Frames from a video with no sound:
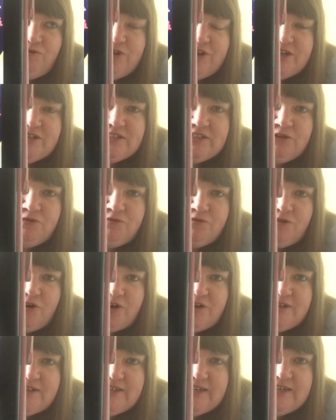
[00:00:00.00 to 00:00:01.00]
Thursday or
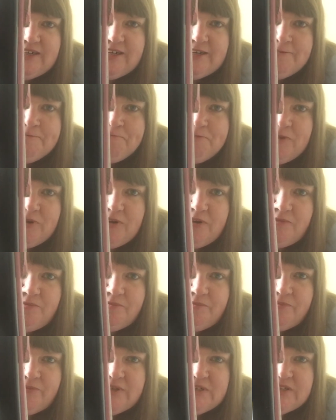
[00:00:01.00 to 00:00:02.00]
Friday.
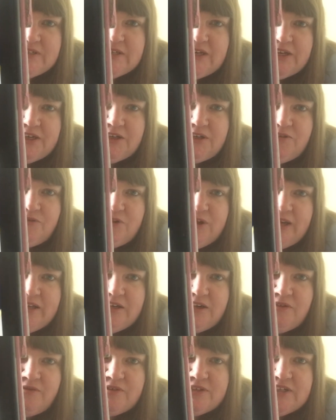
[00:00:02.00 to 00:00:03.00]
So if you head
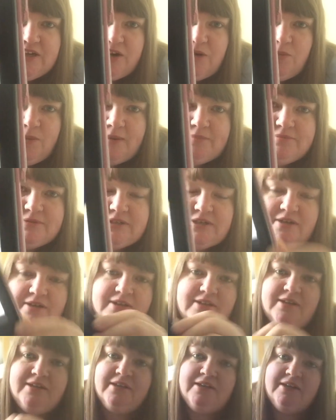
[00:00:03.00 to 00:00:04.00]
over to her
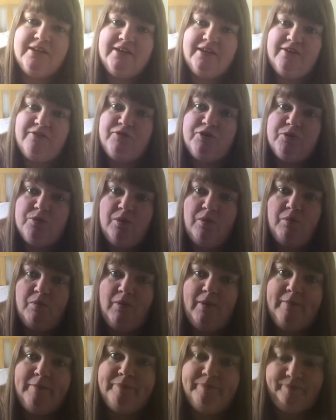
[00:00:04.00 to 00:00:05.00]
website, if you want
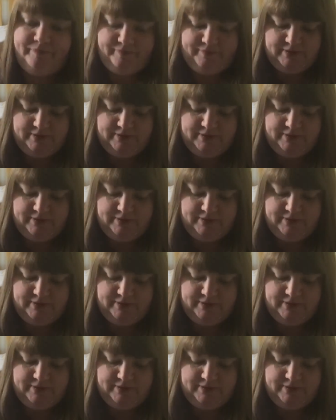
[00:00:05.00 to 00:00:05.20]
one.